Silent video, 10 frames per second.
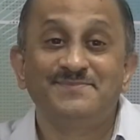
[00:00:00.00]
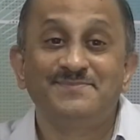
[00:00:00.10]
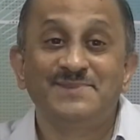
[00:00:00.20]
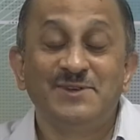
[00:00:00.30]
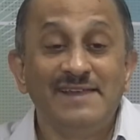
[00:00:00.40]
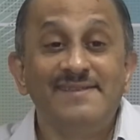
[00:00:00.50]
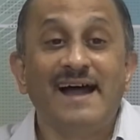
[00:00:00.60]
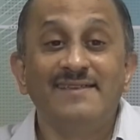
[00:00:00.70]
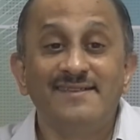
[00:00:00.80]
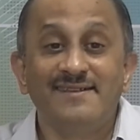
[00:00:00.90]
So, let us
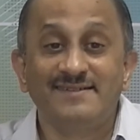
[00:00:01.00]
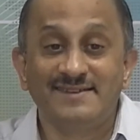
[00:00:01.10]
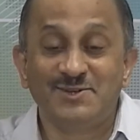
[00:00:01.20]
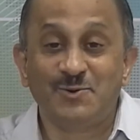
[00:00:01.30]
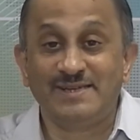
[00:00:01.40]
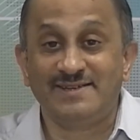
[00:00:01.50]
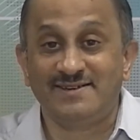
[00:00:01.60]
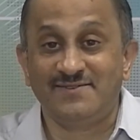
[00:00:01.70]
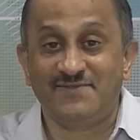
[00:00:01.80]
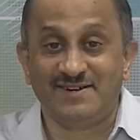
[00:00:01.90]
answer this
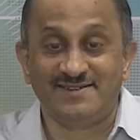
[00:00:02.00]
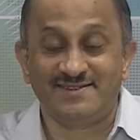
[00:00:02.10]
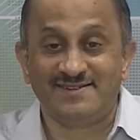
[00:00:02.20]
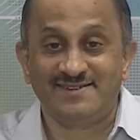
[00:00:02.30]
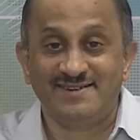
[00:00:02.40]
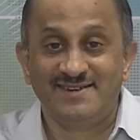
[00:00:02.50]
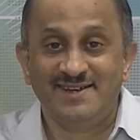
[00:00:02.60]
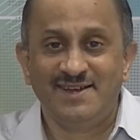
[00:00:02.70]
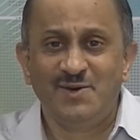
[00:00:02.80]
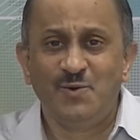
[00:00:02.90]
question first.
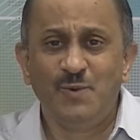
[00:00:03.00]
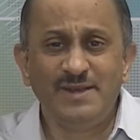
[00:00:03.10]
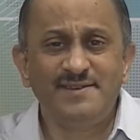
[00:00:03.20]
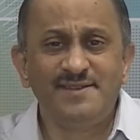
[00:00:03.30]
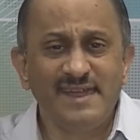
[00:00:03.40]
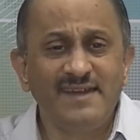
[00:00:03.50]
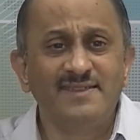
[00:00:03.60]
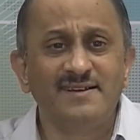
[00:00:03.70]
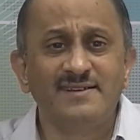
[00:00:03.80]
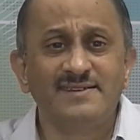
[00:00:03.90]
Which
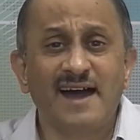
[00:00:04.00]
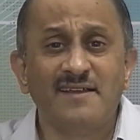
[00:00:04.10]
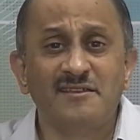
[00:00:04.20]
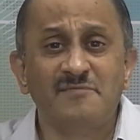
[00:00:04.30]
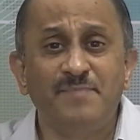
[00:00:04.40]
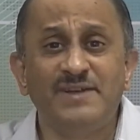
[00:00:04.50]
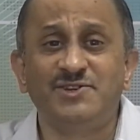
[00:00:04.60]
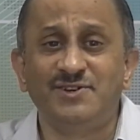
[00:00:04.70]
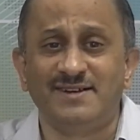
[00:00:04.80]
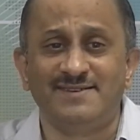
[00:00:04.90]
signals are
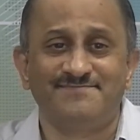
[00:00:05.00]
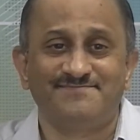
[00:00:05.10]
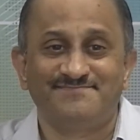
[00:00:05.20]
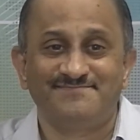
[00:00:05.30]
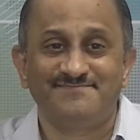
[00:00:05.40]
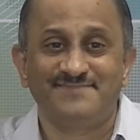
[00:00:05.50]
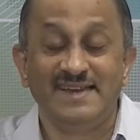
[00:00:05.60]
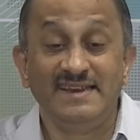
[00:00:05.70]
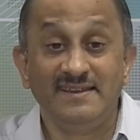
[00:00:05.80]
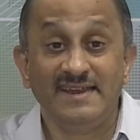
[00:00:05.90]
special?
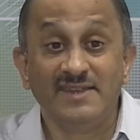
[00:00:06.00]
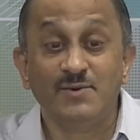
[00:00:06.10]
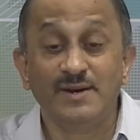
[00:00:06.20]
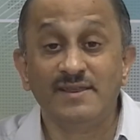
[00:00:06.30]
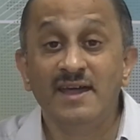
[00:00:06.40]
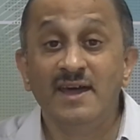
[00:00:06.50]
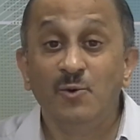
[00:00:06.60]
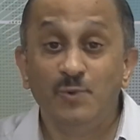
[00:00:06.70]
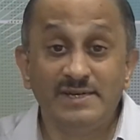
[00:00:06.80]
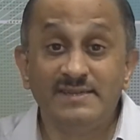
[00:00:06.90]
In other words,
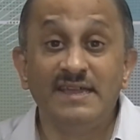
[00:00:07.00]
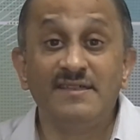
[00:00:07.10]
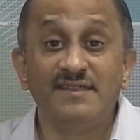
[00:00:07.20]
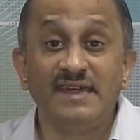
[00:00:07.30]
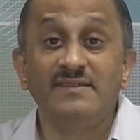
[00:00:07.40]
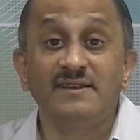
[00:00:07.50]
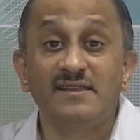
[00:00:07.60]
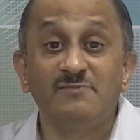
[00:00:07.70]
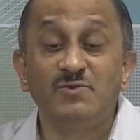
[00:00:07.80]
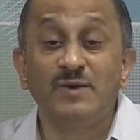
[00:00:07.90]
which are these
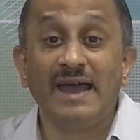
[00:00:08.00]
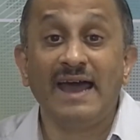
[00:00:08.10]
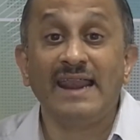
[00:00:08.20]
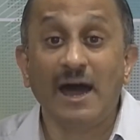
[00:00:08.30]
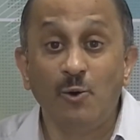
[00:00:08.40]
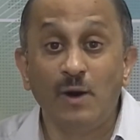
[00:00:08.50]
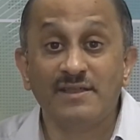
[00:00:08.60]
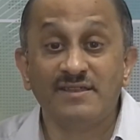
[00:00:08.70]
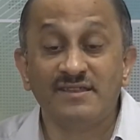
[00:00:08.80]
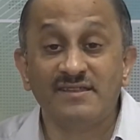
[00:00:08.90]
signals which will allow
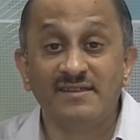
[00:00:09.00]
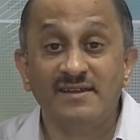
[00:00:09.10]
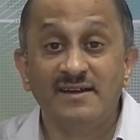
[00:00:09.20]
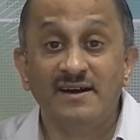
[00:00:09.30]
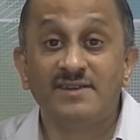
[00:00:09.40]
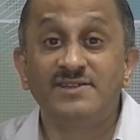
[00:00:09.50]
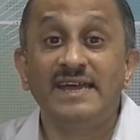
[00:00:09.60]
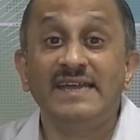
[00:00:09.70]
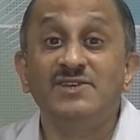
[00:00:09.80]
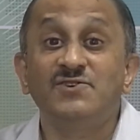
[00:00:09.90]
us a
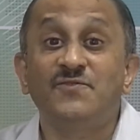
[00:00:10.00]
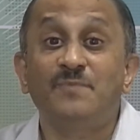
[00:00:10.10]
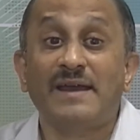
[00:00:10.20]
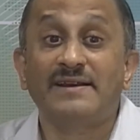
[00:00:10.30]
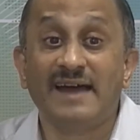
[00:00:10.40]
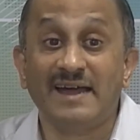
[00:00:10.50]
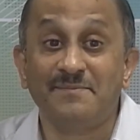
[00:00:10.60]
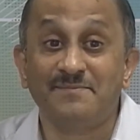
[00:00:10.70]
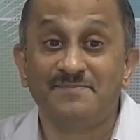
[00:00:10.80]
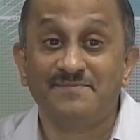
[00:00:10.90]
change of paradigm,
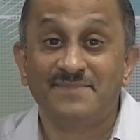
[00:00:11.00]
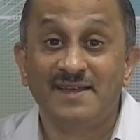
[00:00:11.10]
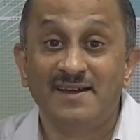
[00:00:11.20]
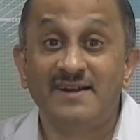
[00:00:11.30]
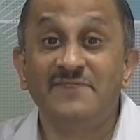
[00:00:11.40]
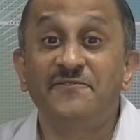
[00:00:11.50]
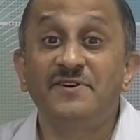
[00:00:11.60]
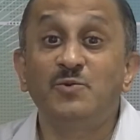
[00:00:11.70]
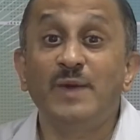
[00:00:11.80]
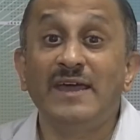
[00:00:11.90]
a
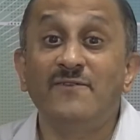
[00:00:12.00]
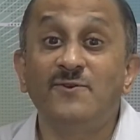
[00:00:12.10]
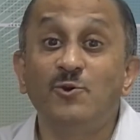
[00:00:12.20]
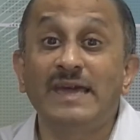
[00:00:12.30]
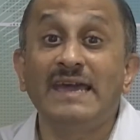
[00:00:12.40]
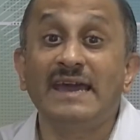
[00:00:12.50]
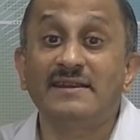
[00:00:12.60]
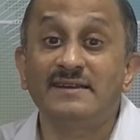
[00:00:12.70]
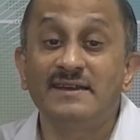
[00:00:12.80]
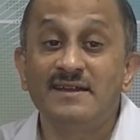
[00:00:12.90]
different way of looking
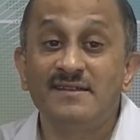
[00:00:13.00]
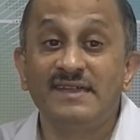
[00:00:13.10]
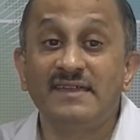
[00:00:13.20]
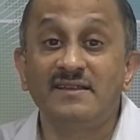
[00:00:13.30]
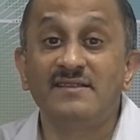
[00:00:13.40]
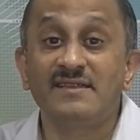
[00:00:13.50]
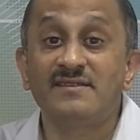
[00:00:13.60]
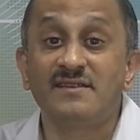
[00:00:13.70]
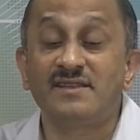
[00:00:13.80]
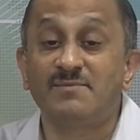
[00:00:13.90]
at signals and
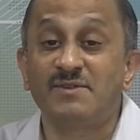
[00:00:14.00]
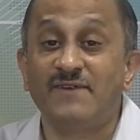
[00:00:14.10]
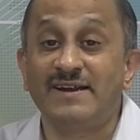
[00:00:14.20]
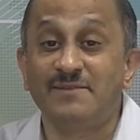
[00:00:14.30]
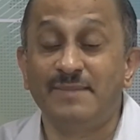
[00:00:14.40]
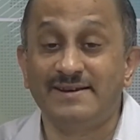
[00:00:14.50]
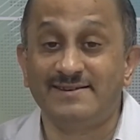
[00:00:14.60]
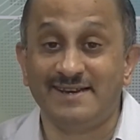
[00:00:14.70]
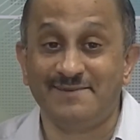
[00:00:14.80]
systems fundamentally?